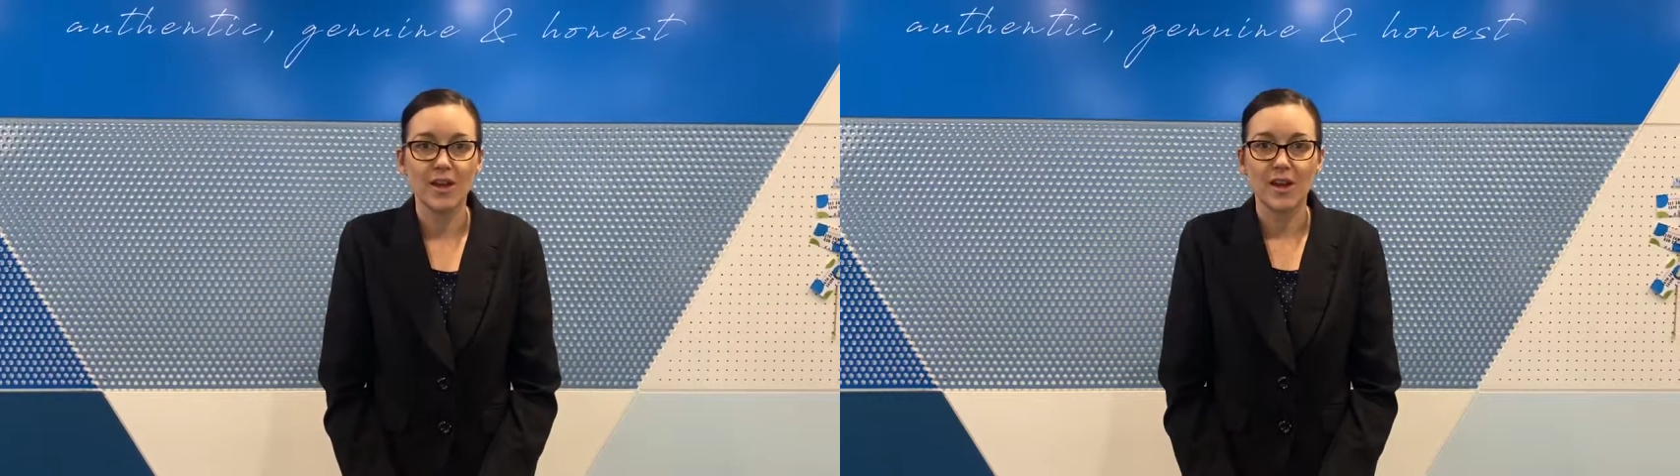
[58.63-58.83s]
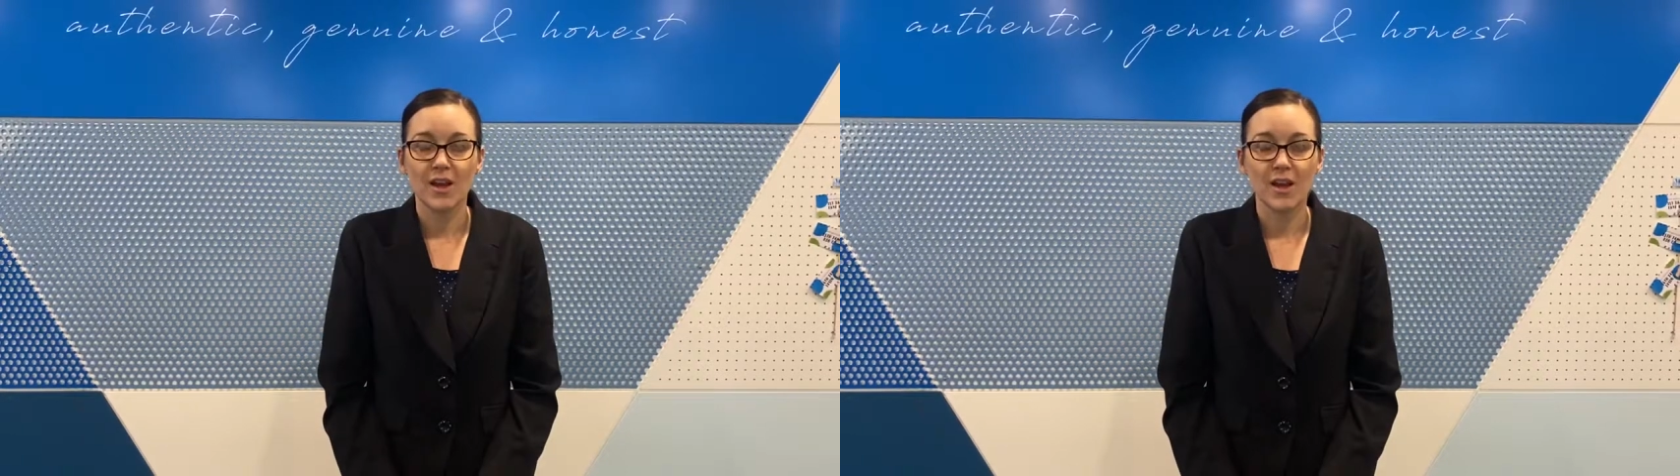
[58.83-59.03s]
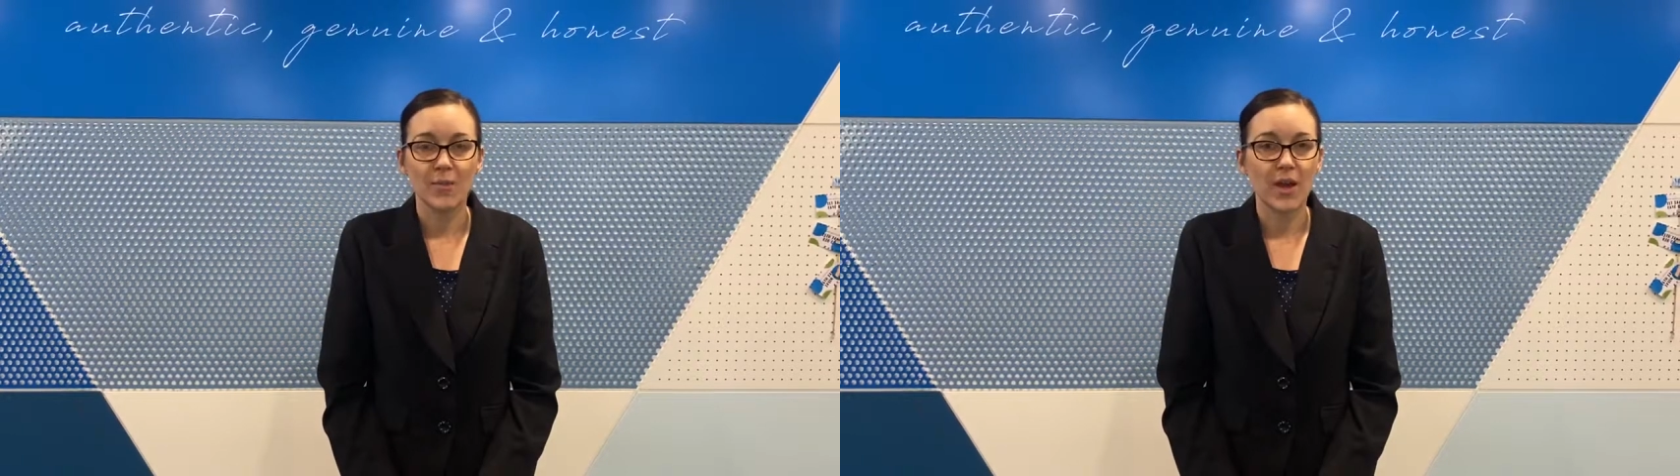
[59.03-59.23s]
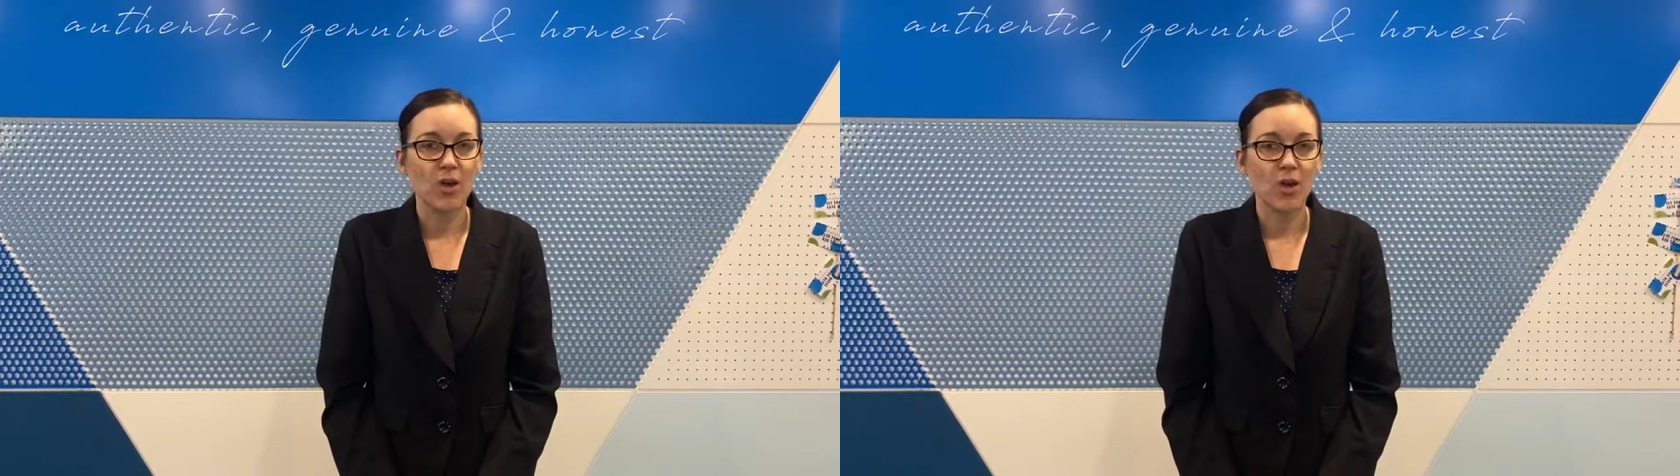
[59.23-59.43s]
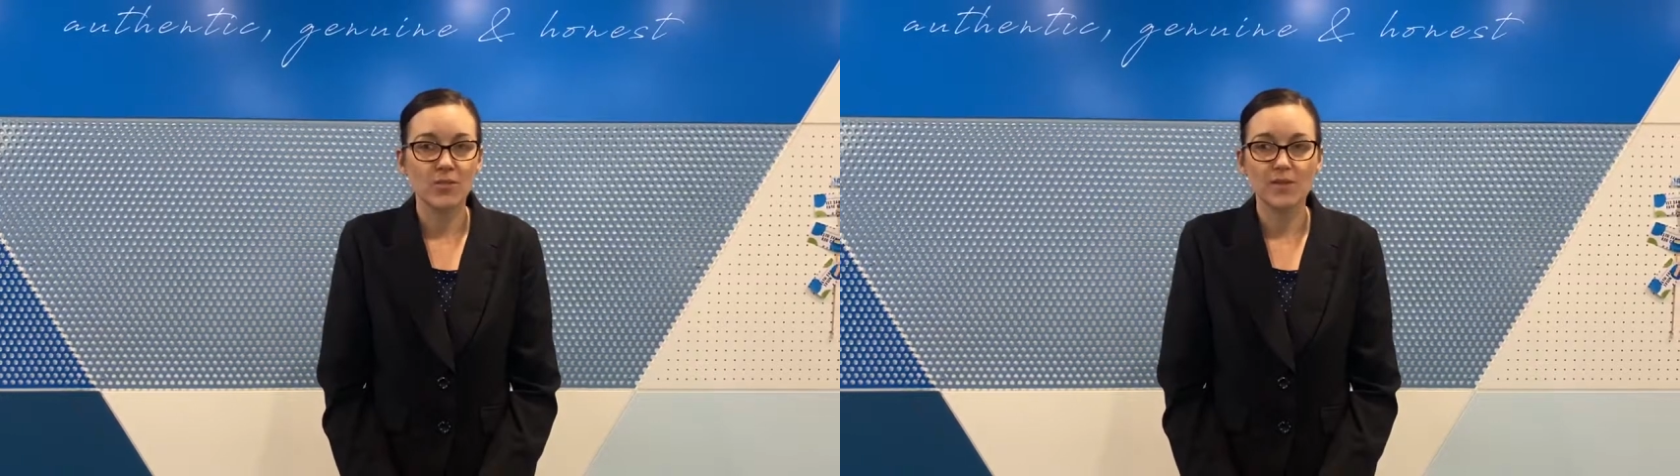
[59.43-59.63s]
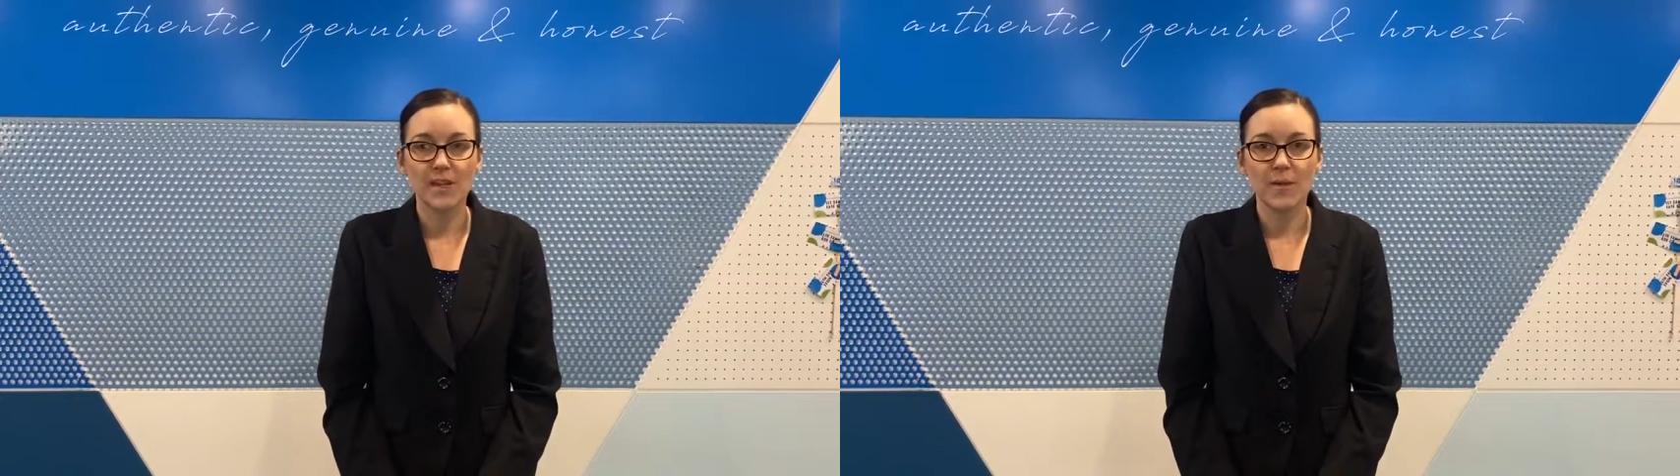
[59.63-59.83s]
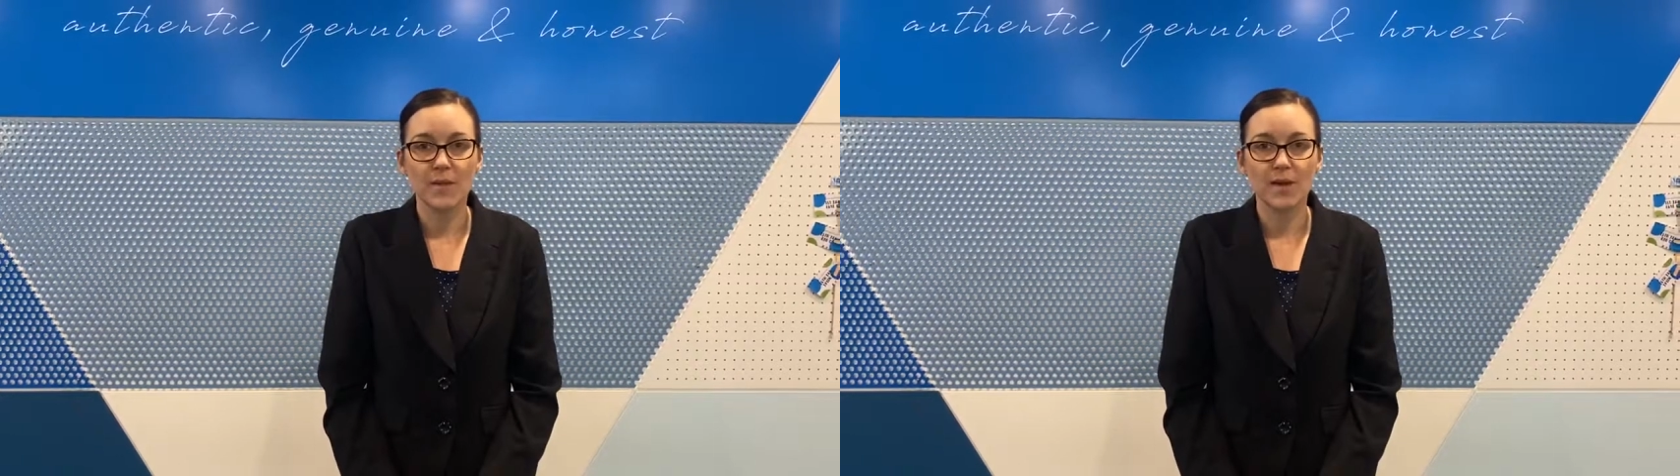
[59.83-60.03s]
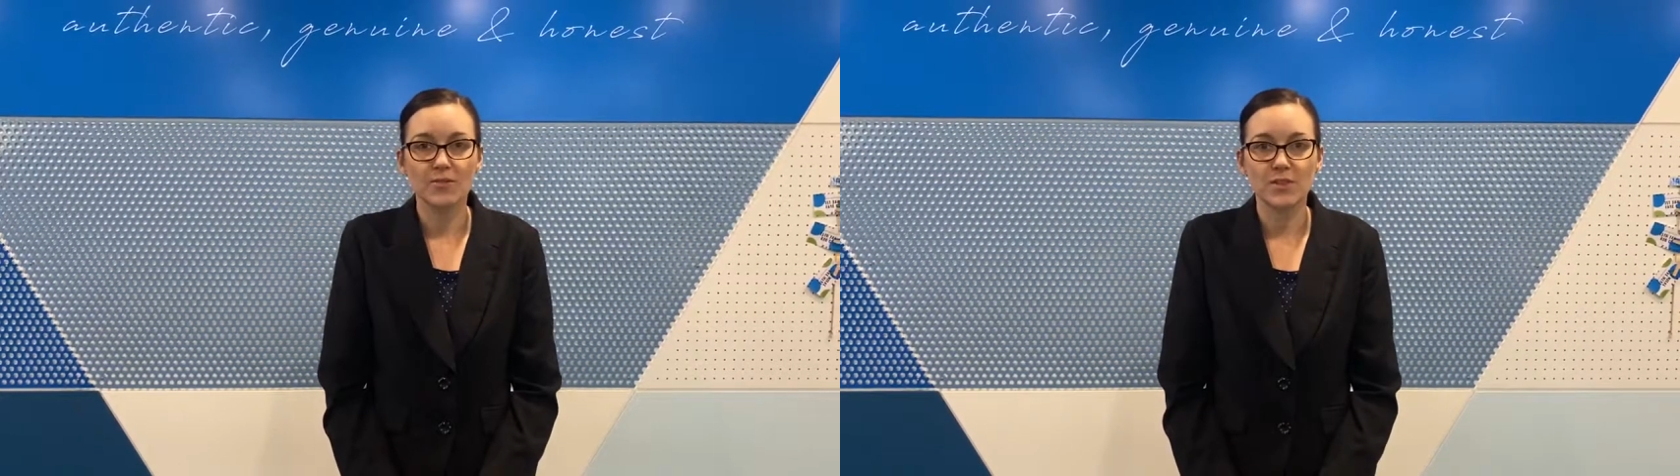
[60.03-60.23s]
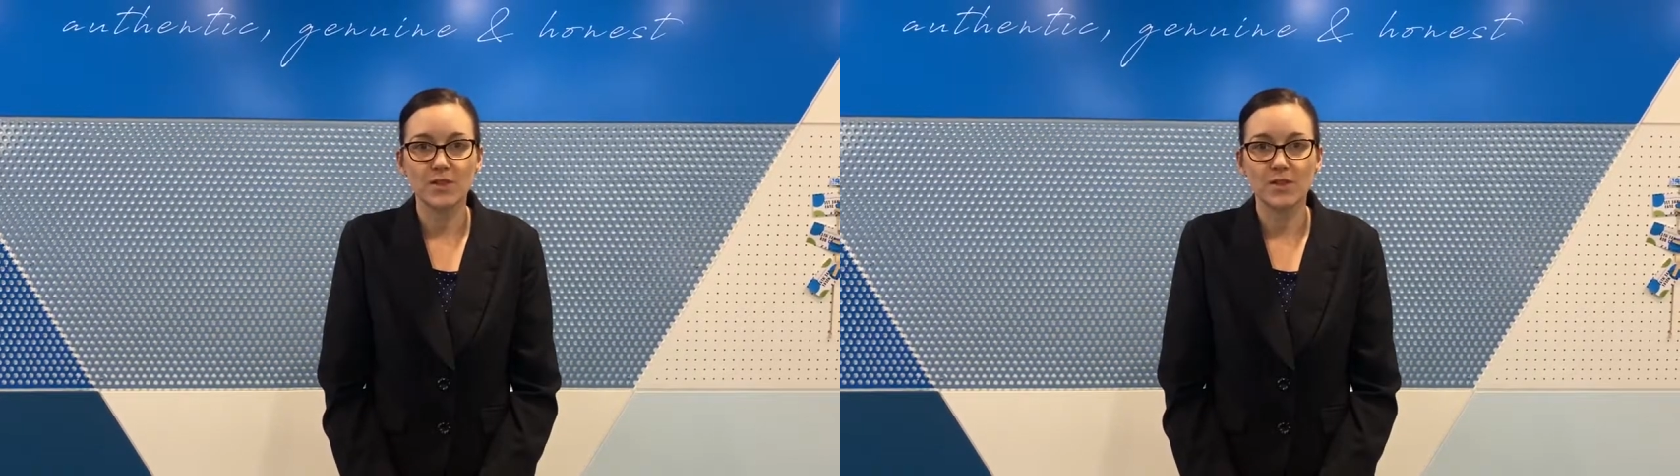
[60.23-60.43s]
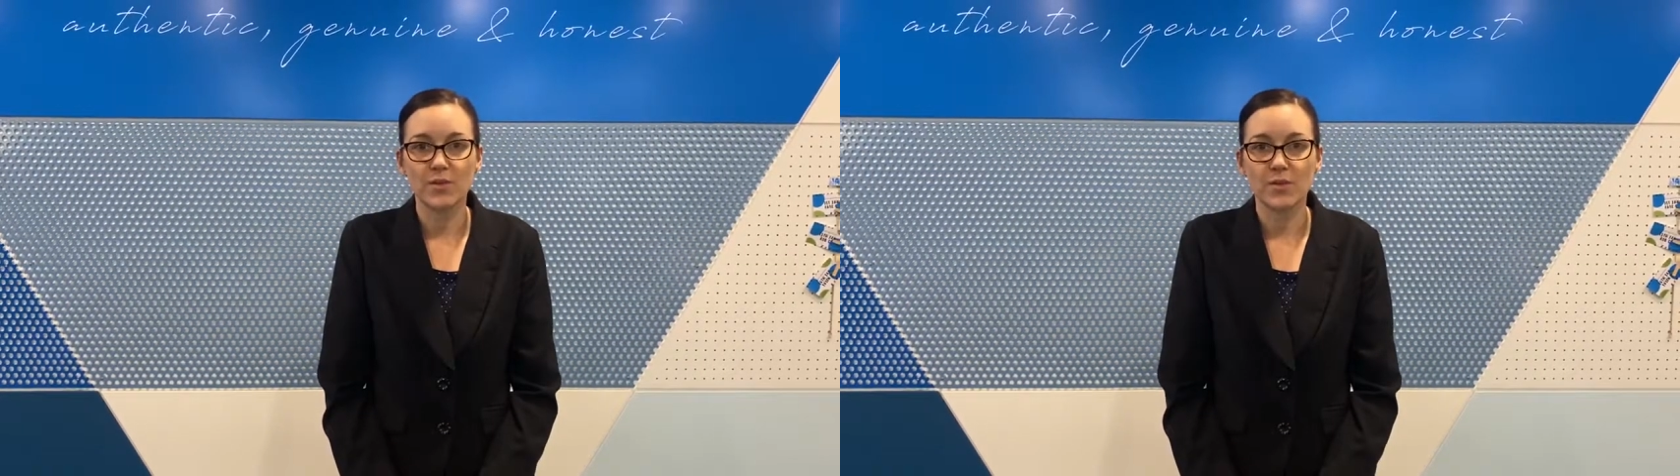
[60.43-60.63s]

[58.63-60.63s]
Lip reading: Our whole team loved it.